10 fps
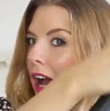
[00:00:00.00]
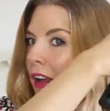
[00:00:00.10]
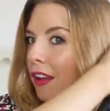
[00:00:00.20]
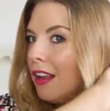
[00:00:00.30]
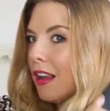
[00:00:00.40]

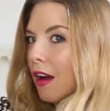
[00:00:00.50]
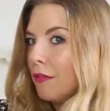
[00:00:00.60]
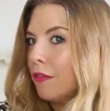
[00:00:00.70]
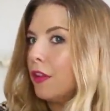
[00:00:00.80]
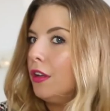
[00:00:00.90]
And I
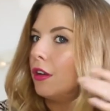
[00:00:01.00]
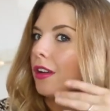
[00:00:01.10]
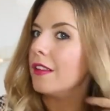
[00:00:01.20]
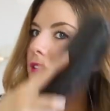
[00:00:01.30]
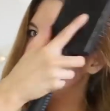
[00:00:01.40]
love the look
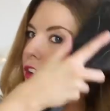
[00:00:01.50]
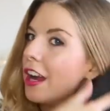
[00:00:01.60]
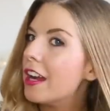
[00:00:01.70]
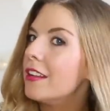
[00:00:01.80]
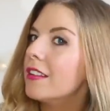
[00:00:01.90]
this
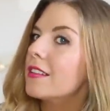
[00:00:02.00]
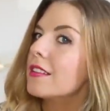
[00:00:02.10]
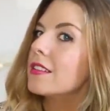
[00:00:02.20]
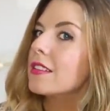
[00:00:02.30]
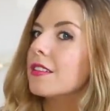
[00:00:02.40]
creates.
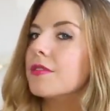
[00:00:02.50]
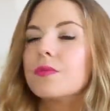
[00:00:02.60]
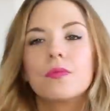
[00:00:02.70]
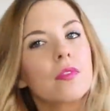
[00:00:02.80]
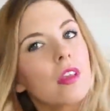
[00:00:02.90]

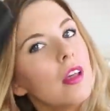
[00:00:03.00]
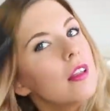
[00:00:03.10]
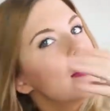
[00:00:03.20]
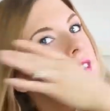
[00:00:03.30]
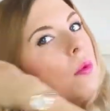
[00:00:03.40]

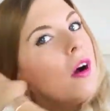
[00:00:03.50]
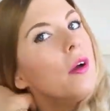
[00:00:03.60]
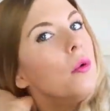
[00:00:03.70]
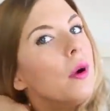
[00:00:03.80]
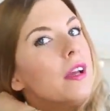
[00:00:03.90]
This is what
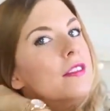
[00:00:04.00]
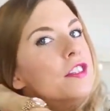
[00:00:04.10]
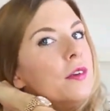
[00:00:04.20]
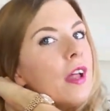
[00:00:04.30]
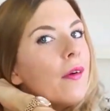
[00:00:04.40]
I always
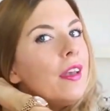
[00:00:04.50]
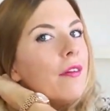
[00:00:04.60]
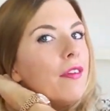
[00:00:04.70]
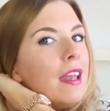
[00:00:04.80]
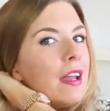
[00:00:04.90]
do now. I
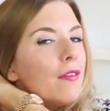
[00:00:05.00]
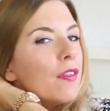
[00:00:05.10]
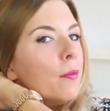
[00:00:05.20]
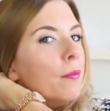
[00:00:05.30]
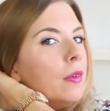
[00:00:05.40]
never leave
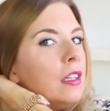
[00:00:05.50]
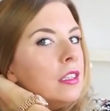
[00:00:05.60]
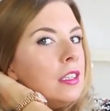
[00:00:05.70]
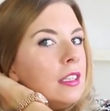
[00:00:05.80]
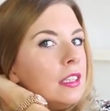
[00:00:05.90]
them
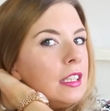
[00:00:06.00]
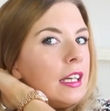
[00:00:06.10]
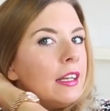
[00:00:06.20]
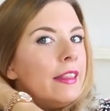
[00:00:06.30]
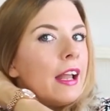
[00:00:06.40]

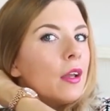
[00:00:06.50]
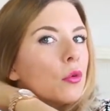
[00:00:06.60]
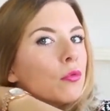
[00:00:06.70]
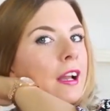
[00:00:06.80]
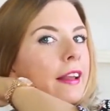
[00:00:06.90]
in their
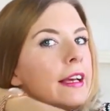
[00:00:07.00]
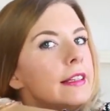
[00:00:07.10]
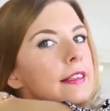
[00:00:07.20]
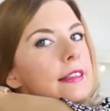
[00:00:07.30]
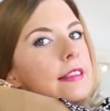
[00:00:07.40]
little
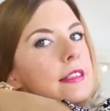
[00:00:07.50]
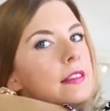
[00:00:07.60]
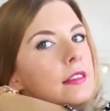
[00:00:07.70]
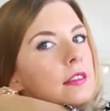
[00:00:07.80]
ringlets.